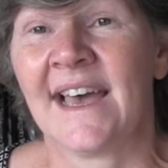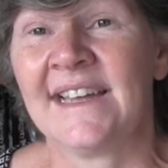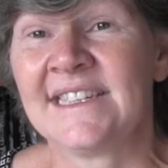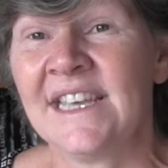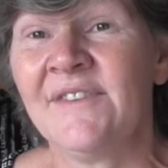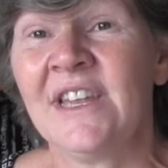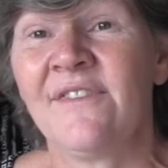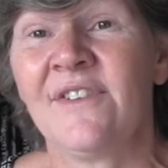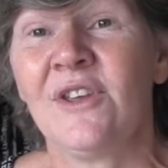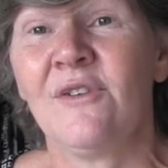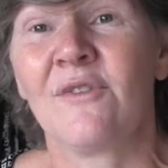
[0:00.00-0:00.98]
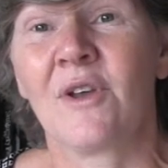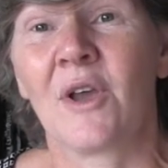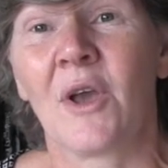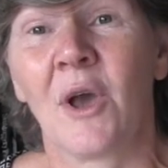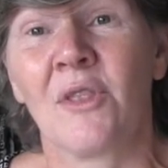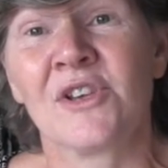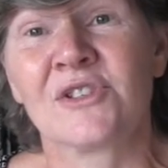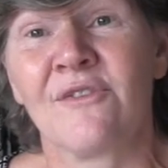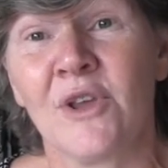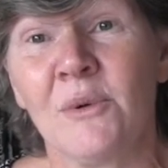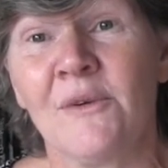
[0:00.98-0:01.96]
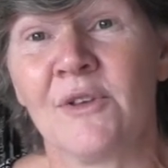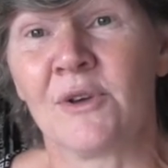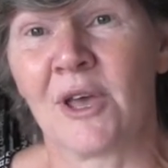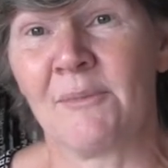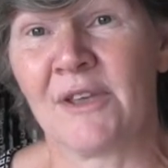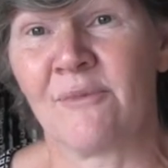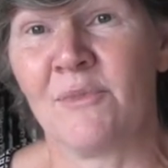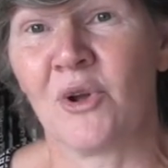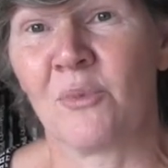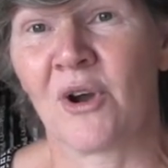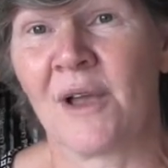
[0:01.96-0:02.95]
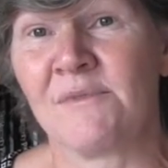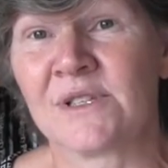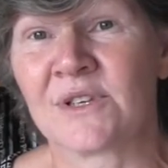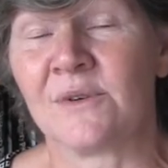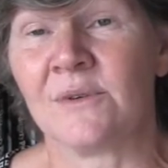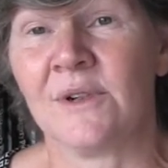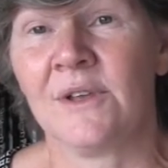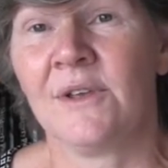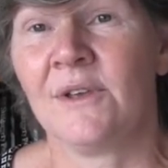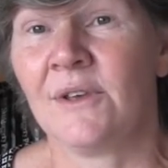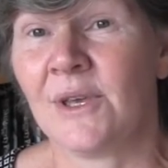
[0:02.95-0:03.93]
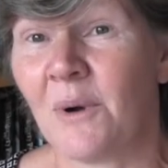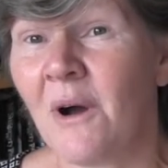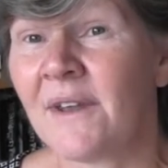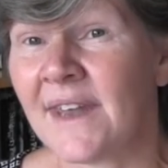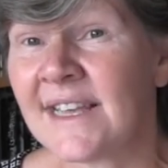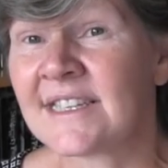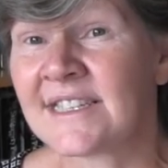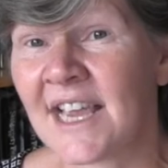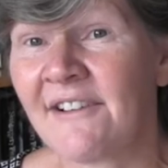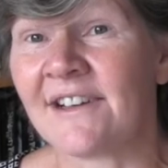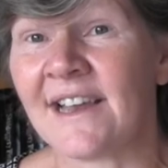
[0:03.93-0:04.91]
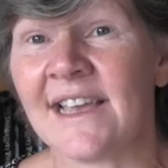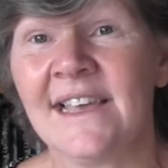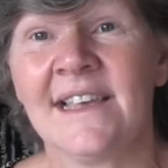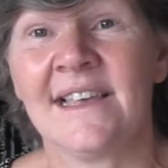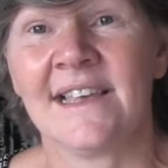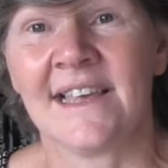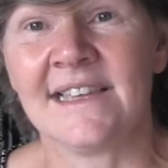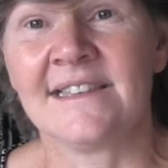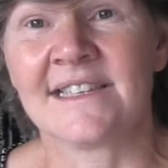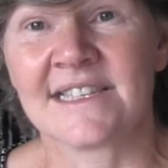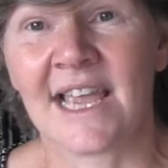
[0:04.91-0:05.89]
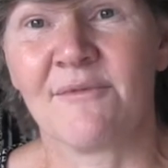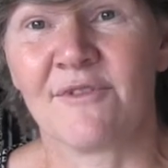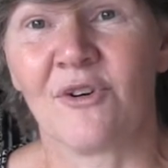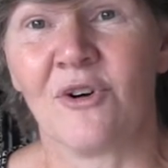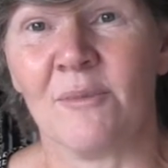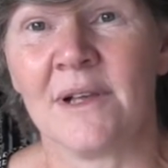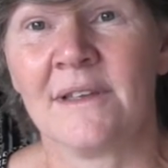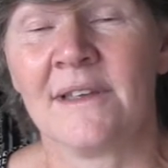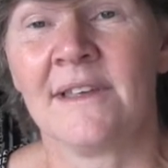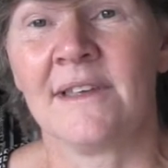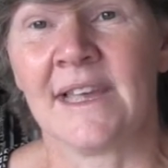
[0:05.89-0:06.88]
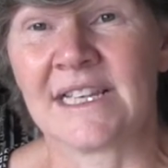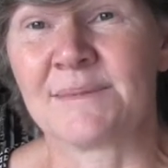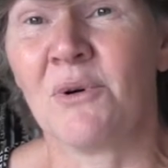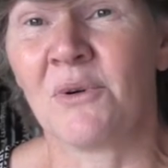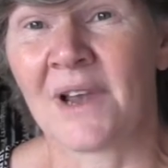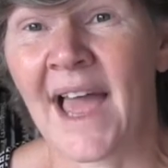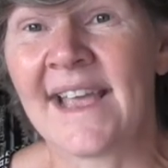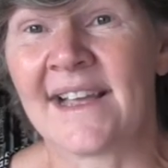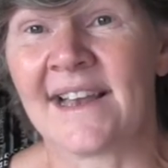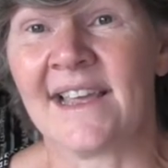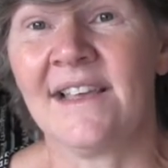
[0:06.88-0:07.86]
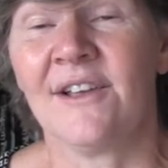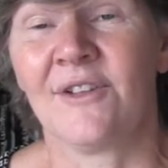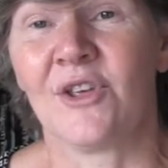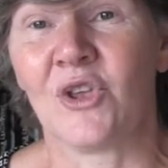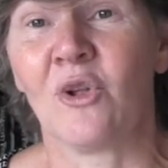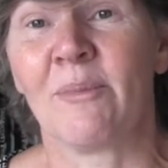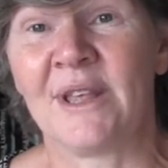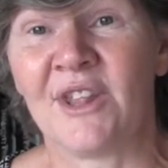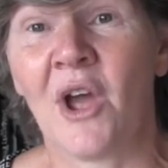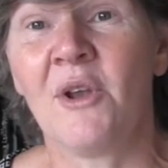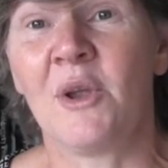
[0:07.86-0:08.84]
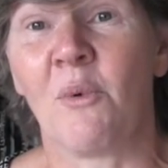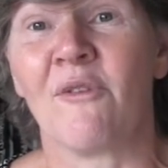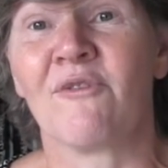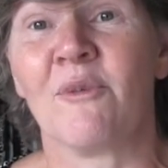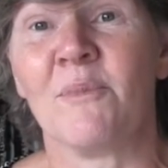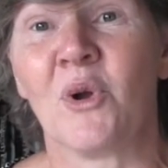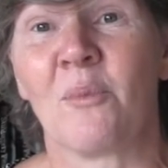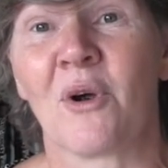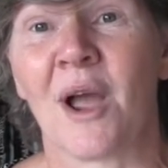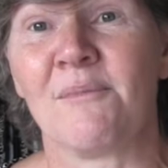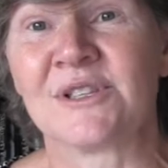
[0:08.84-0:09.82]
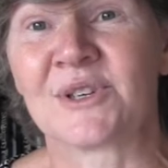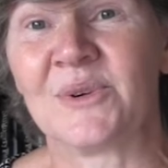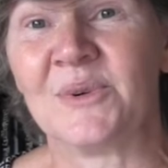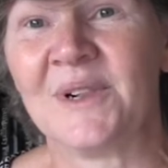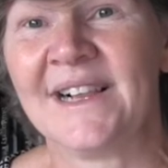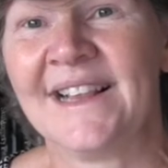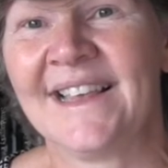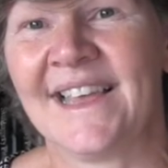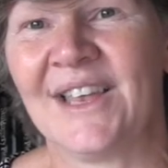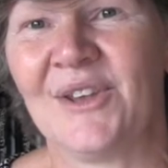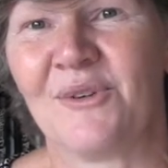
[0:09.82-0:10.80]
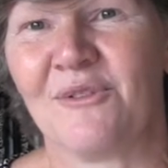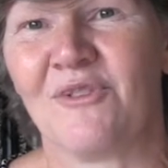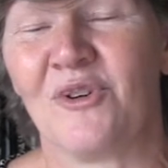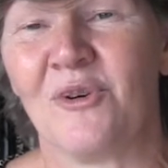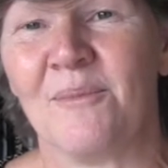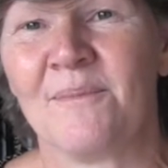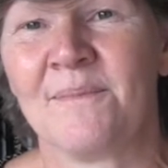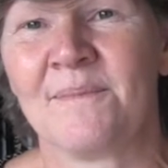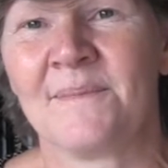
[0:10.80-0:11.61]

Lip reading: And even if there's a few of you coming from your primary school, you aren't necessarily in the same form. It's more likely that you'll be the only one from your primary school in your form.